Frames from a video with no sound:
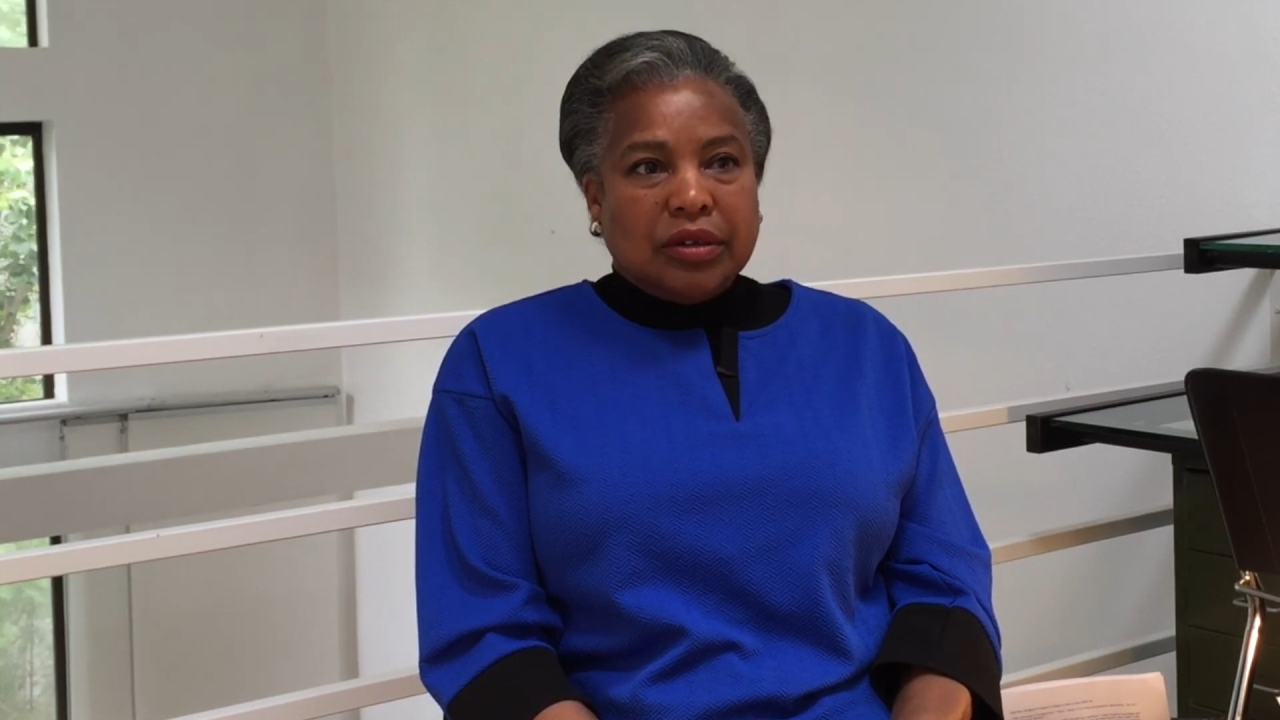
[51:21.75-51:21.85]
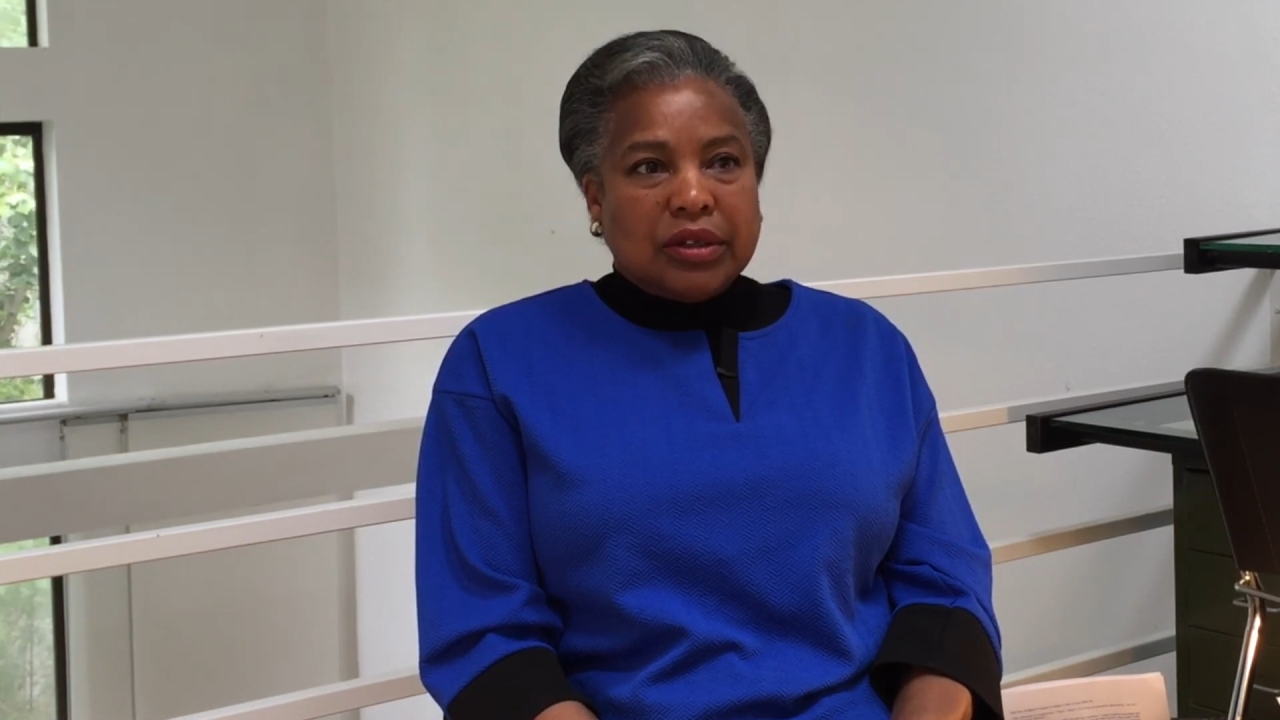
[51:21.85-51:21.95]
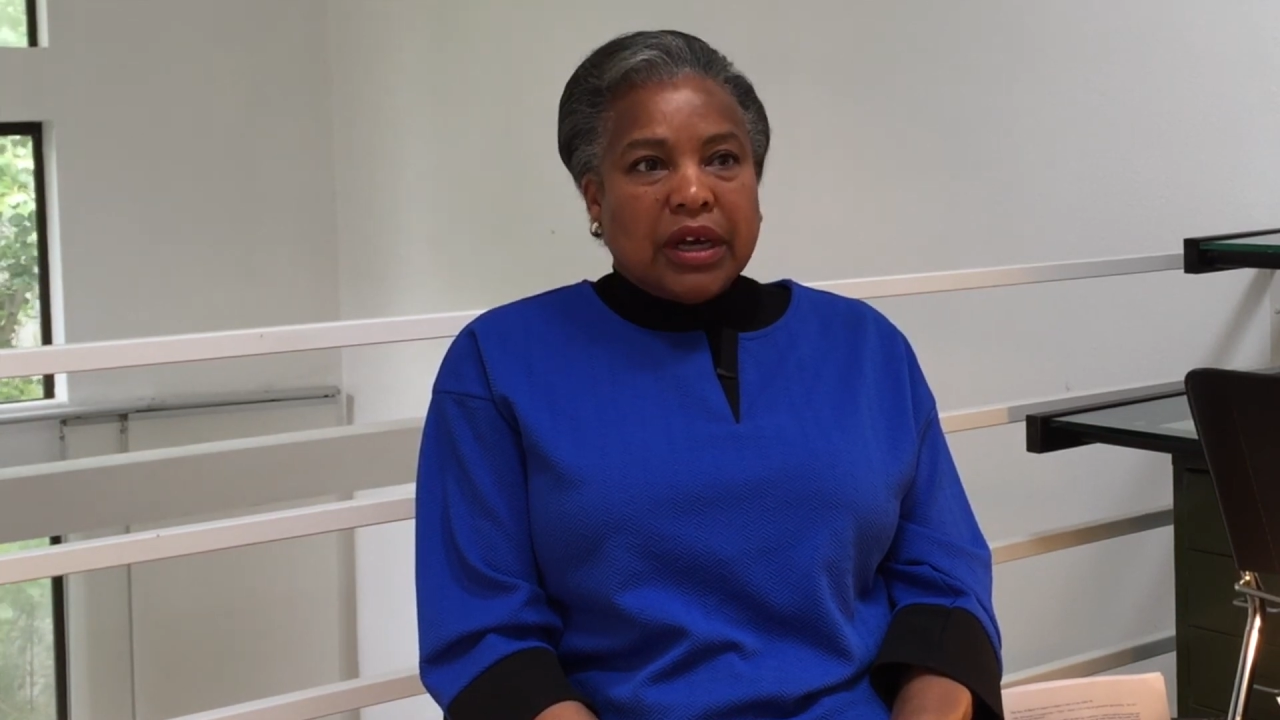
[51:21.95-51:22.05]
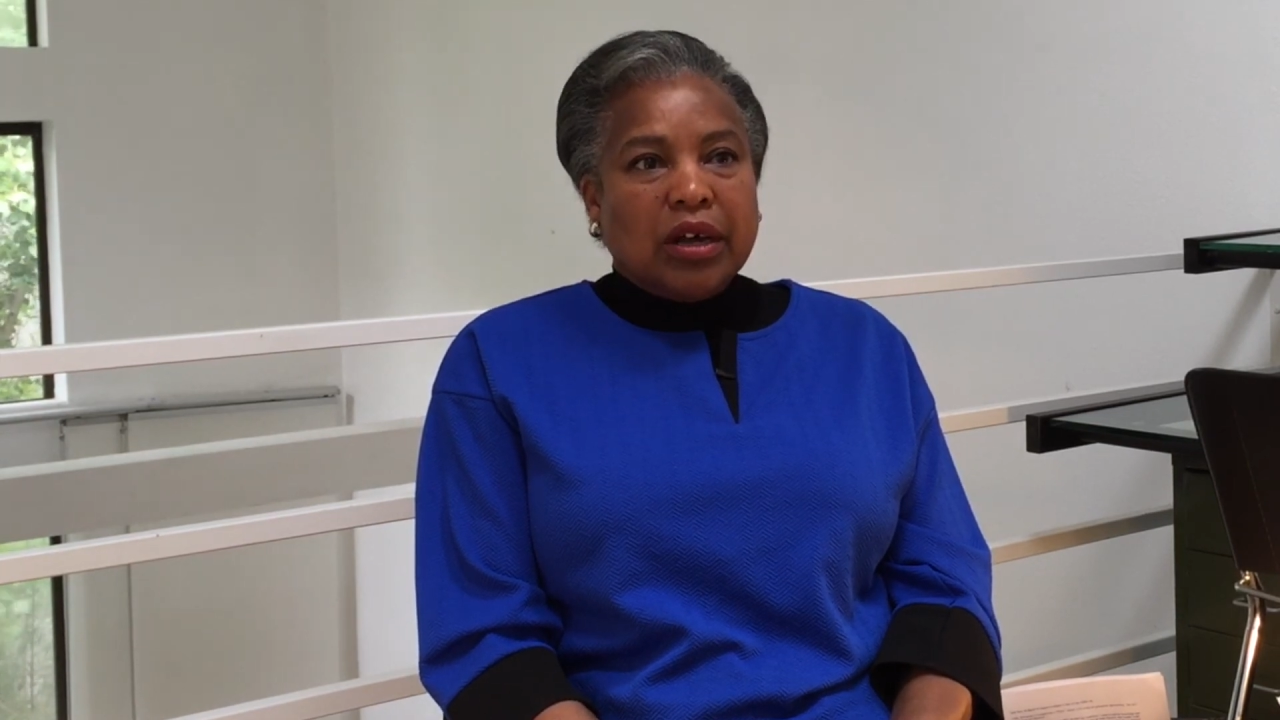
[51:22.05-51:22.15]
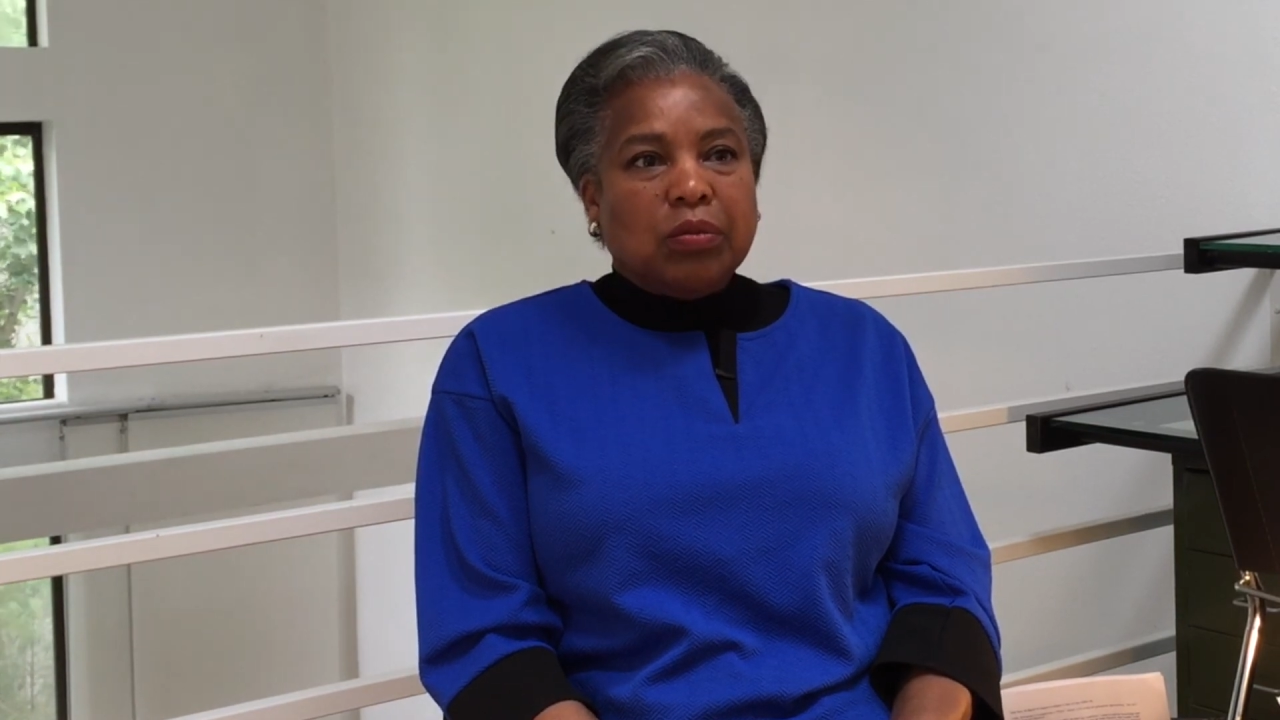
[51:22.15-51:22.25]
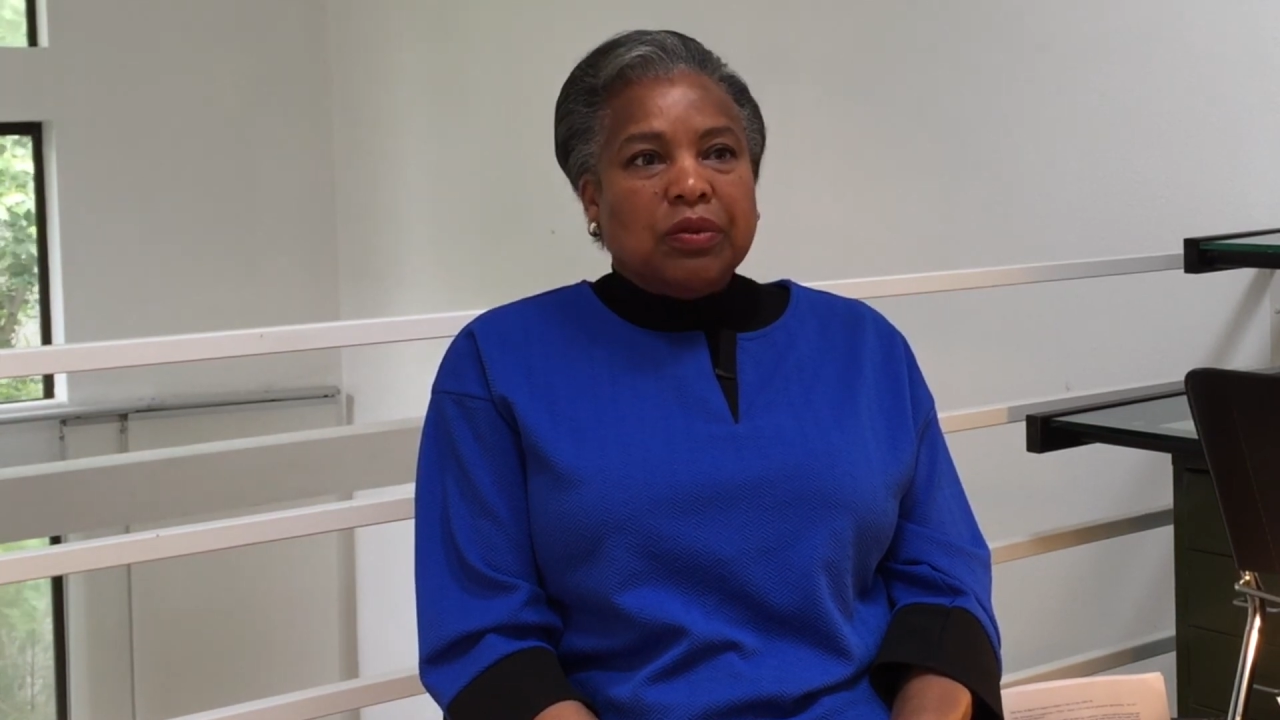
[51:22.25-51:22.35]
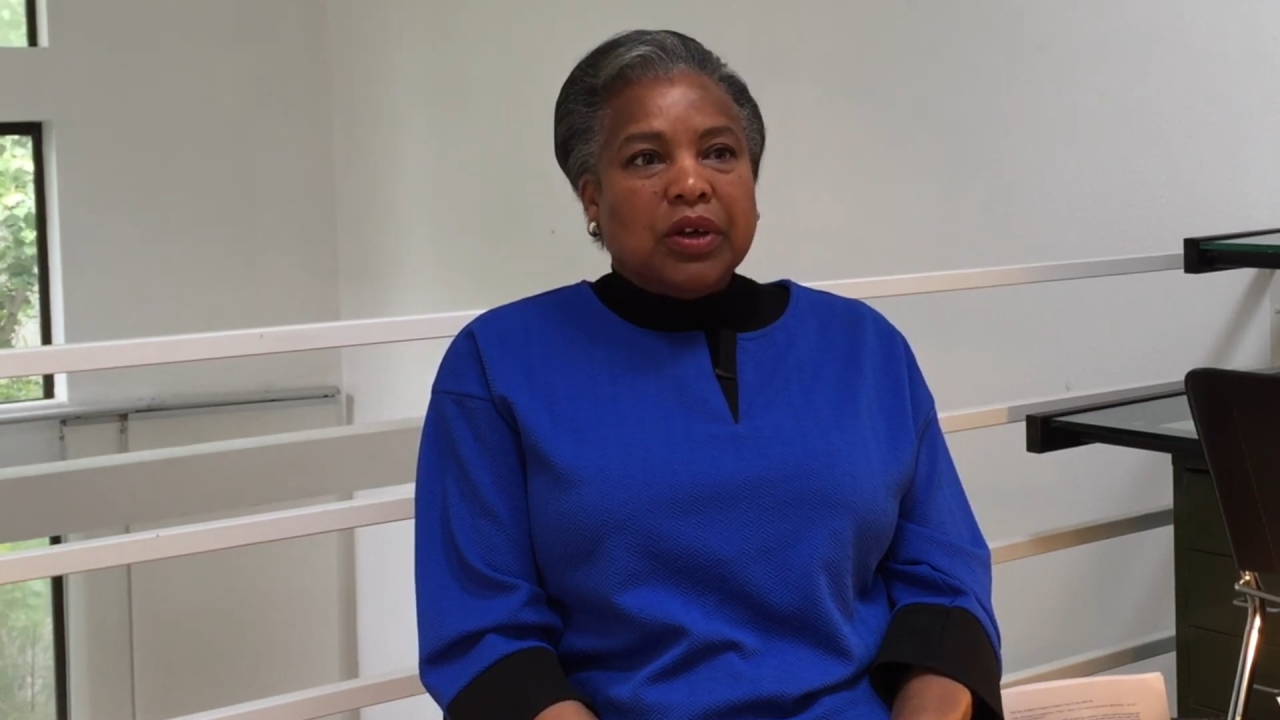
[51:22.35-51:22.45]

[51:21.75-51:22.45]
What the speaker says: to help